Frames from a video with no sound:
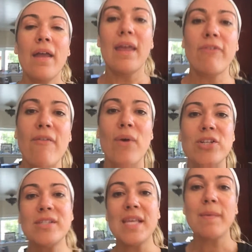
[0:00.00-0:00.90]
if you have
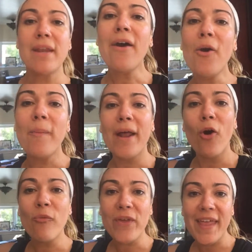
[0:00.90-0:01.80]
questions, let me know, but
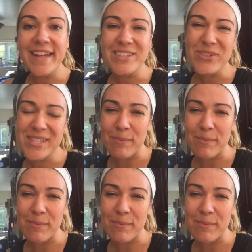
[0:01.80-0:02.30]
hopefully that answers